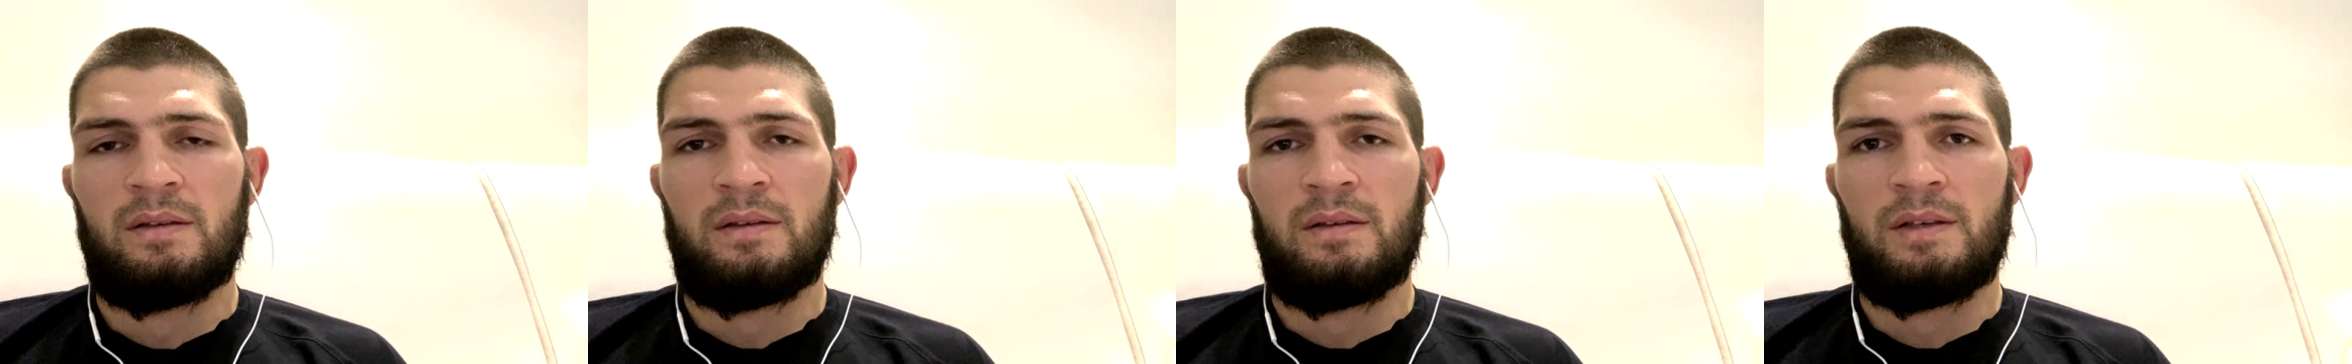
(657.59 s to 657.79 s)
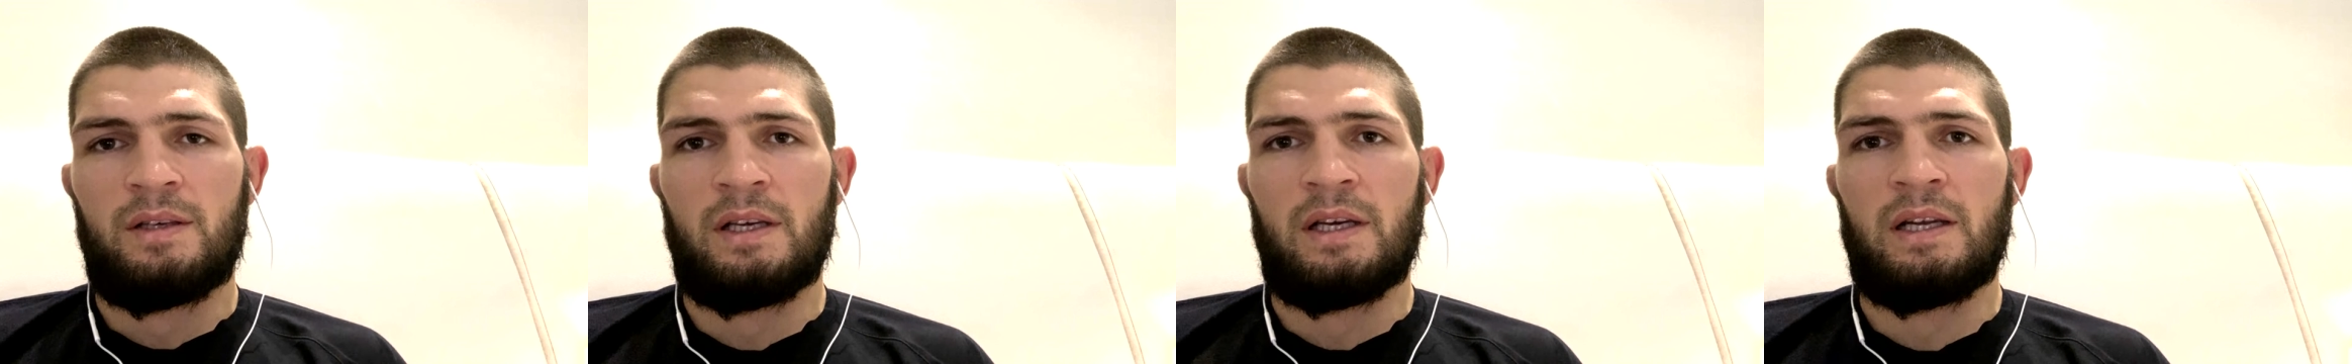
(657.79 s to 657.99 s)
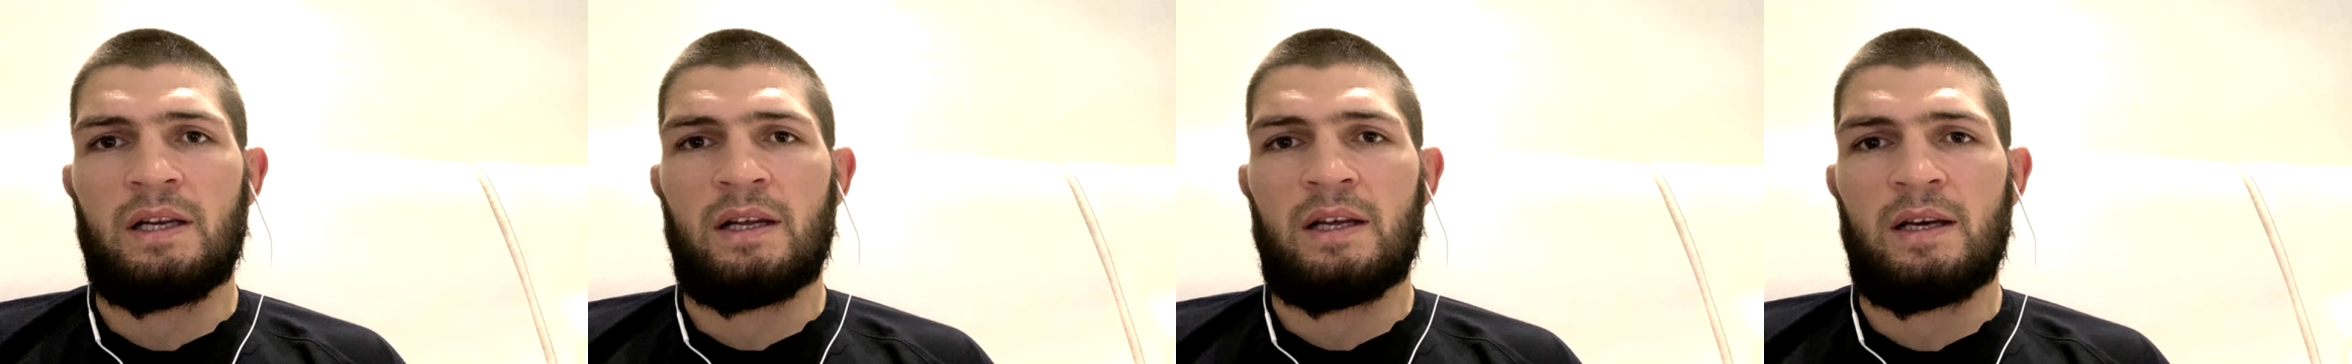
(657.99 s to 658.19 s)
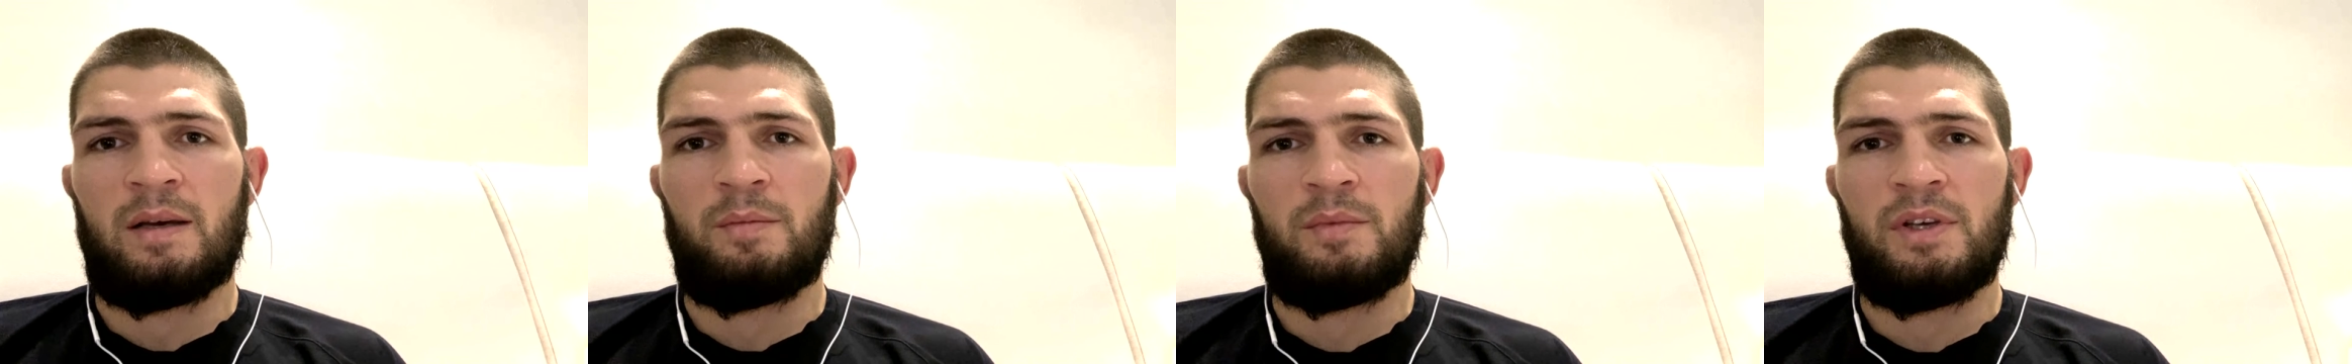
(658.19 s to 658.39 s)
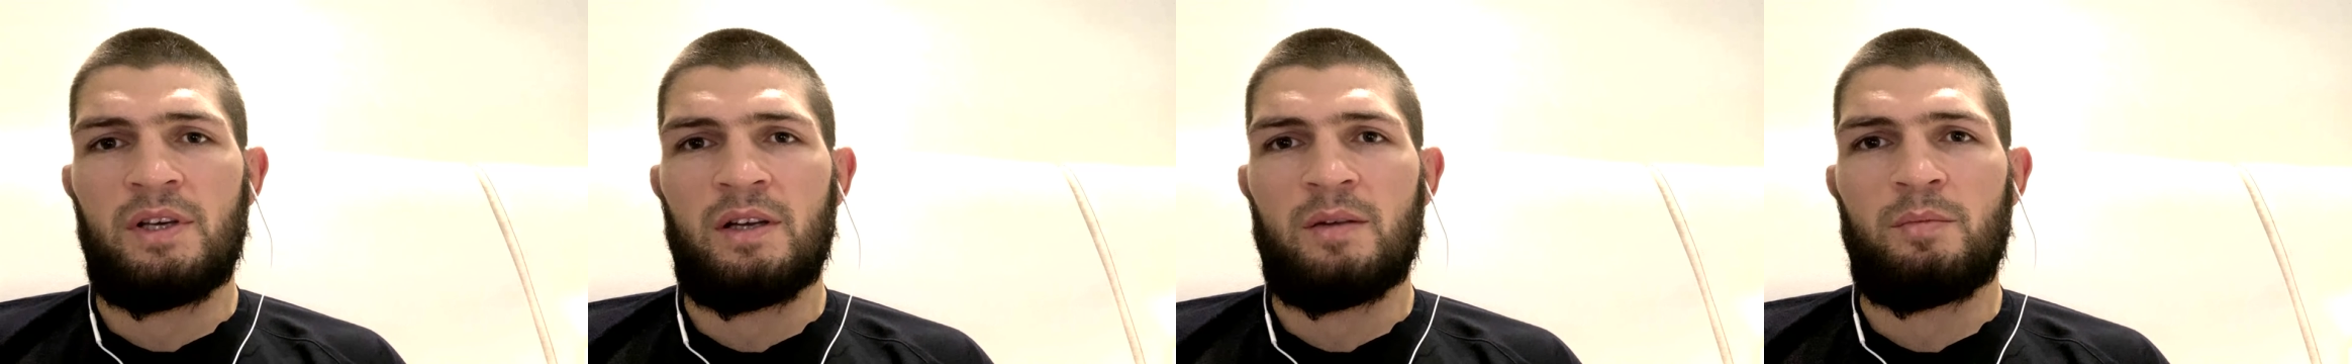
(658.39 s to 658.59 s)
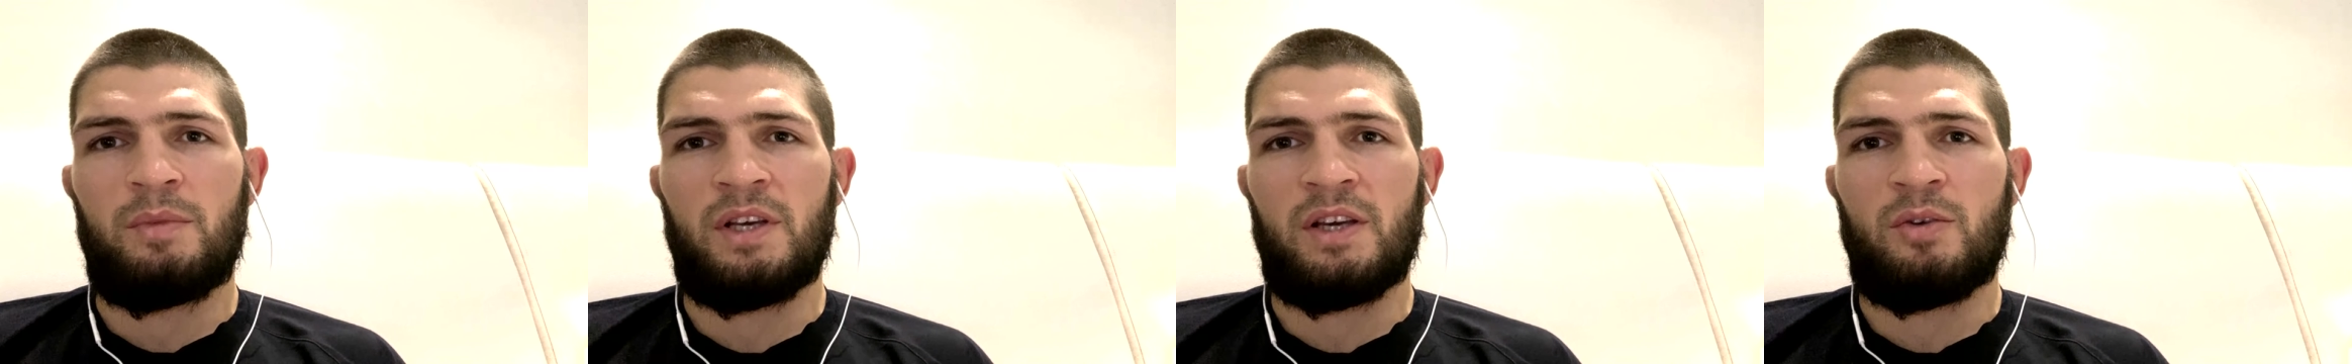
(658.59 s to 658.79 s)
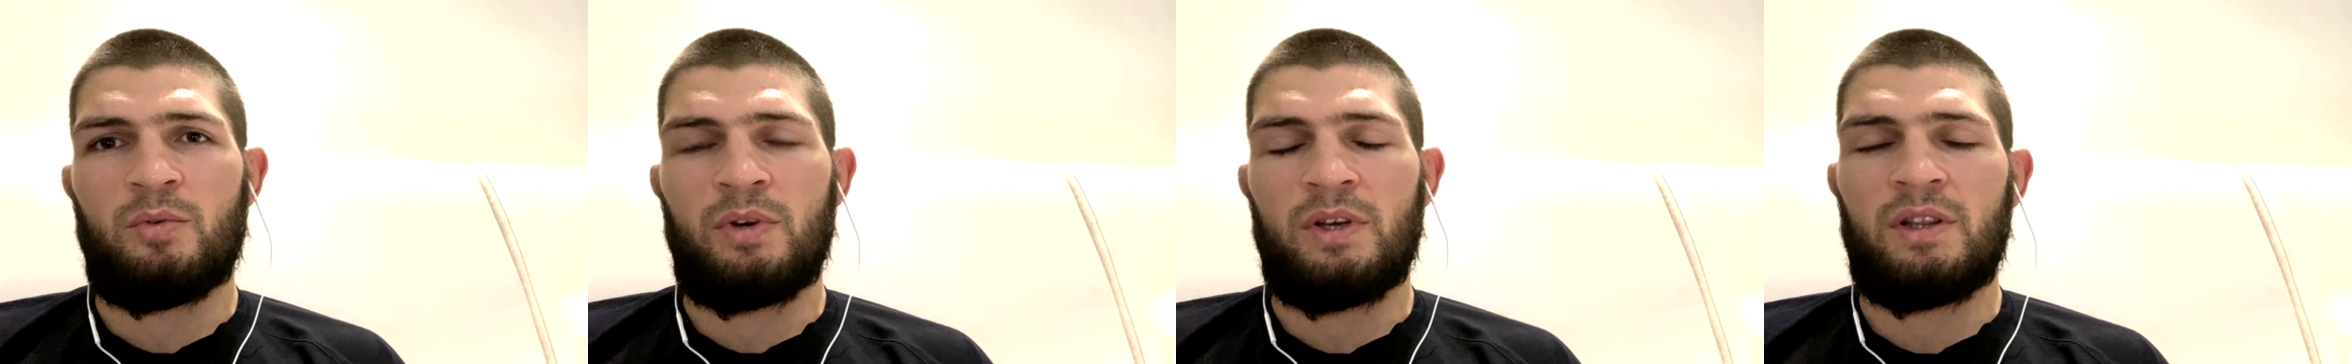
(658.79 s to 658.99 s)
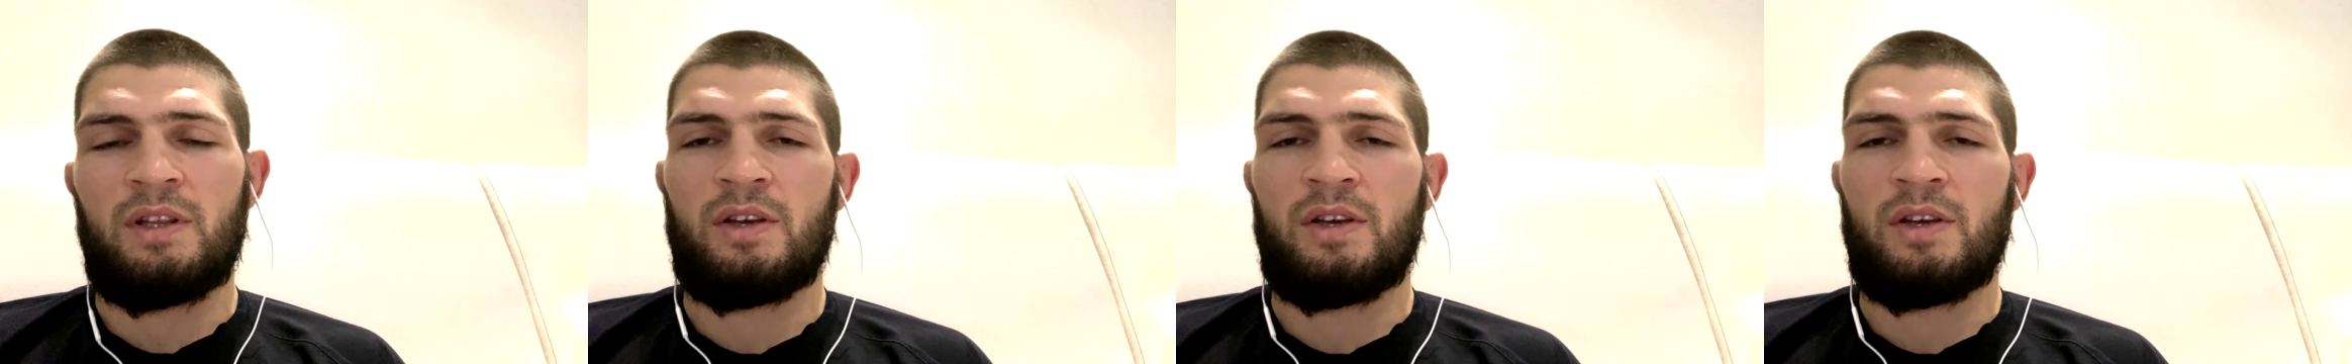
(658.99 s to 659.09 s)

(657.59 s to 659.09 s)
he gonna come here, make weight,